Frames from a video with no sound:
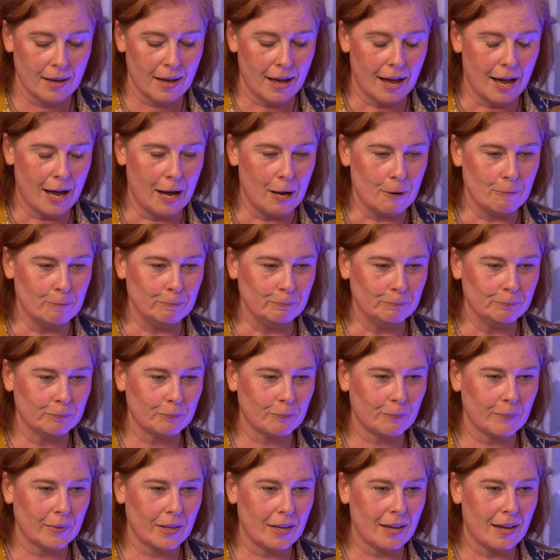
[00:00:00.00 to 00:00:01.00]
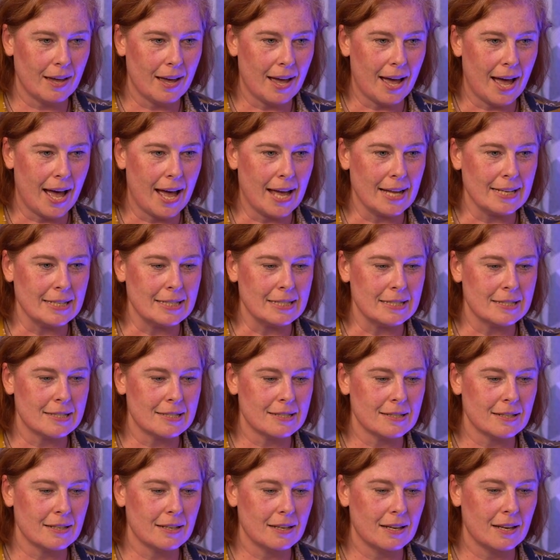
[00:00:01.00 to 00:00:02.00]

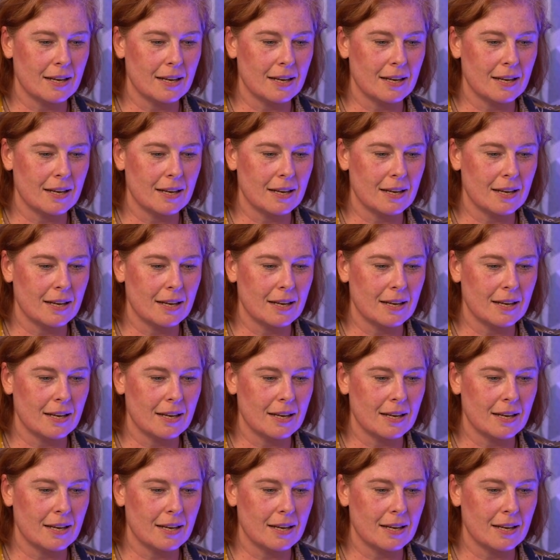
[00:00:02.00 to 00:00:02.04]
And